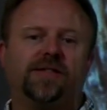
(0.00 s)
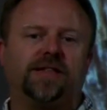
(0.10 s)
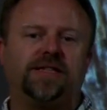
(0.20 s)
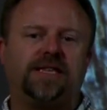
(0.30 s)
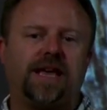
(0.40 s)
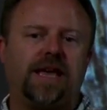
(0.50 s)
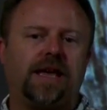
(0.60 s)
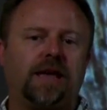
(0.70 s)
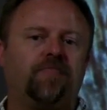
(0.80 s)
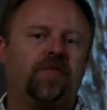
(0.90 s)
than
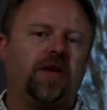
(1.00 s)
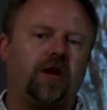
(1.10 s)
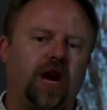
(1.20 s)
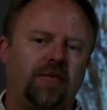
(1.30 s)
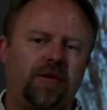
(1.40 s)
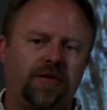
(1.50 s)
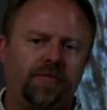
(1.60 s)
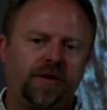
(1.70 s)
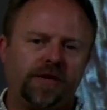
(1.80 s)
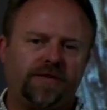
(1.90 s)
saying an
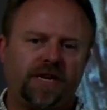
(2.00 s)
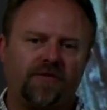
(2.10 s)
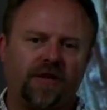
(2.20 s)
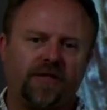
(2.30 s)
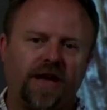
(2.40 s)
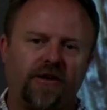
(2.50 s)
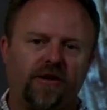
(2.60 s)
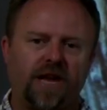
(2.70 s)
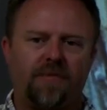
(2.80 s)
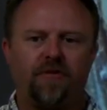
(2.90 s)
automobile cigarette lighter
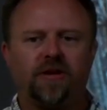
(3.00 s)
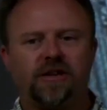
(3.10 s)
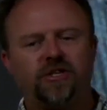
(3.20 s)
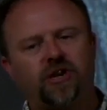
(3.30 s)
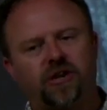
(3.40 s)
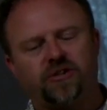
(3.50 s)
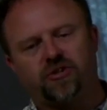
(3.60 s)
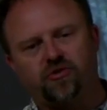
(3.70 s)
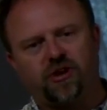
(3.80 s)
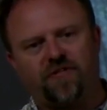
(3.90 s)
adapter can charge the
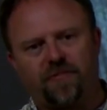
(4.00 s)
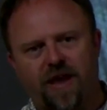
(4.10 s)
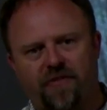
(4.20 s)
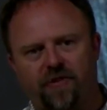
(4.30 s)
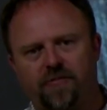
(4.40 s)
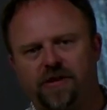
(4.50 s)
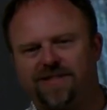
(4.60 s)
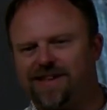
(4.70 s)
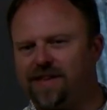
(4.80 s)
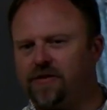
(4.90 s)
screwdriver battery,
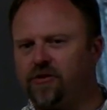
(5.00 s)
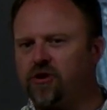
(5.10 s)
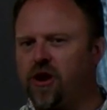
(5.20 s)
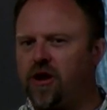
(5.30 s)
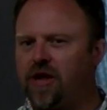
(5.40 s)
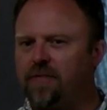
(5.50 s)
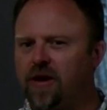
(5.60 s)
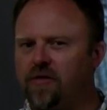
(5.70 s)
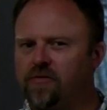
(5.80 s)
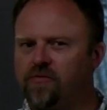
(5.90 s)
because then you're talking
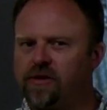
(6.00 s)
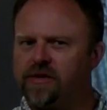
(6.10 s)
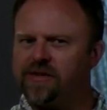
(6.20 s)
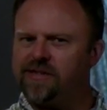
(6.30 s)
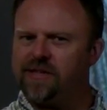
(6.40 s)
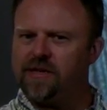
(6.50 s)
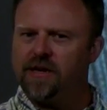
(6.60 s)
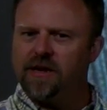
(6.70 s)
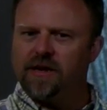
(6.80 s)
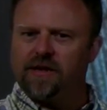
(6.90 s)
about what does the
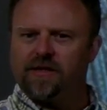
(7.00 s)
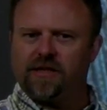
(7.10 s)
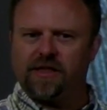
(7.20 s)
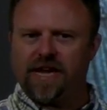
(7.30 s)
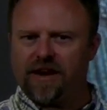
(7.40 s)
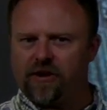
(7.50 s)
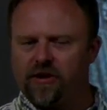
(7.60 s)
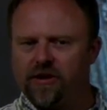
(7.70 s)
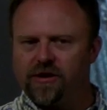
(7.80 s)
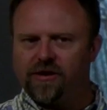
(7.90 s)

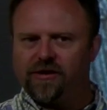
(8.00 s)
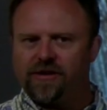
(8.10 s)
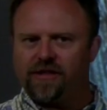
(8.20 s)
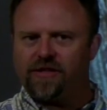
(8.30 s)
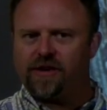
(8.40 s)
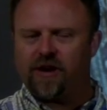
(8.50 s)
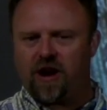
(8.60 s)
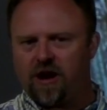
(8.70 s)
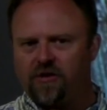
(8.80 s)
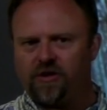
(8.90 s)
lighter in the
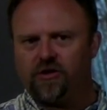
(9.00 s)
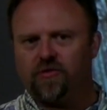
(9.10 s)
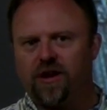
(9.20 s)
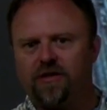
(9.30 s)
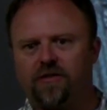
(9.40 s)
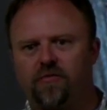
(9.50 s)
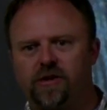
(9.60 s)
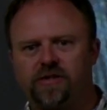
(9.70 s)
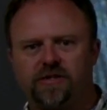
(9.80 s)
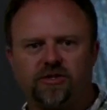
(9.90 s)
car do rather than
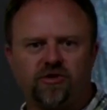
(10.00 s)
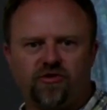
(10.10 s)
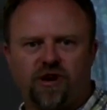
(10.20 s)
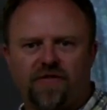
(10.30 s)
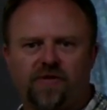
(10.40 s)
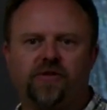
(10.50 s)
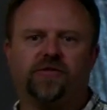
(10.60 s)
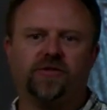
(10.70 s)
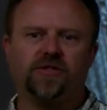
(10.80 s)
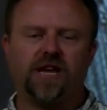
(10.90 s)
what does the screwdriver do.
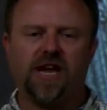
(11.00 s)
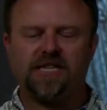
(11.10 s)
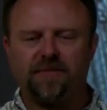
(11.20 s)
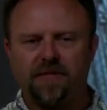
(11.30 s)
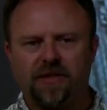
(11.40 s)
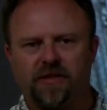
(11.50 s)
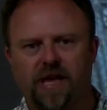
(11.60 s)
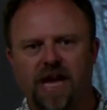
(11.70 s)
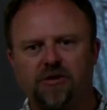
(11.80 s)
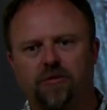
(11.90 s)
So saying something about
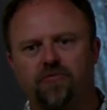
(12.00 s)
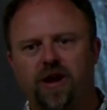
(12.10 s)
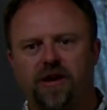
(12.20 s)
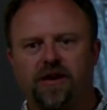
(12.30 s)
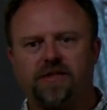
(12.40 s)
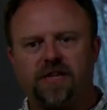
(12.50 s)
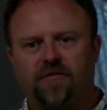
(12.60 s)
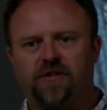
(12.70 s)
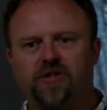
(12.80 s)
the actual product itself, the